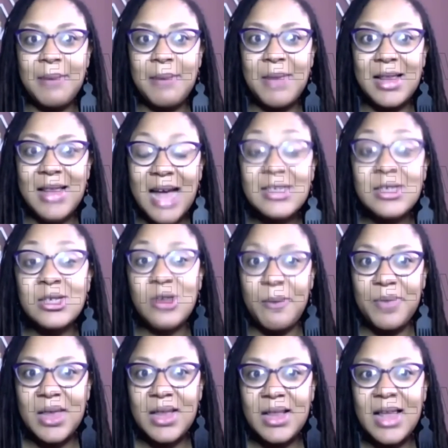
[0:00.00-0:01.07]
I mean, that's
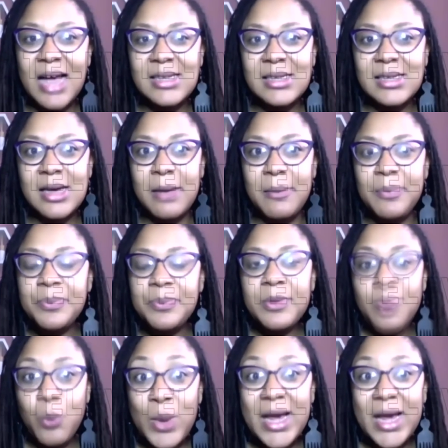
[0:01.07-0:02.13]
something that
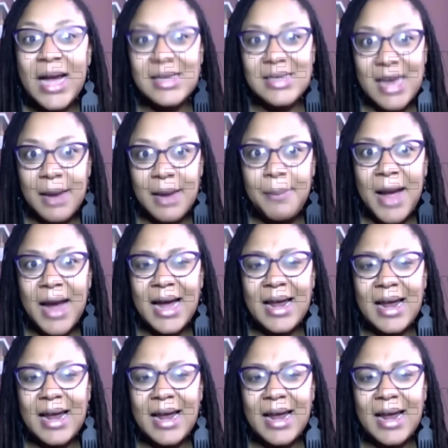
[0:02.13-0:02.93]
we can take back.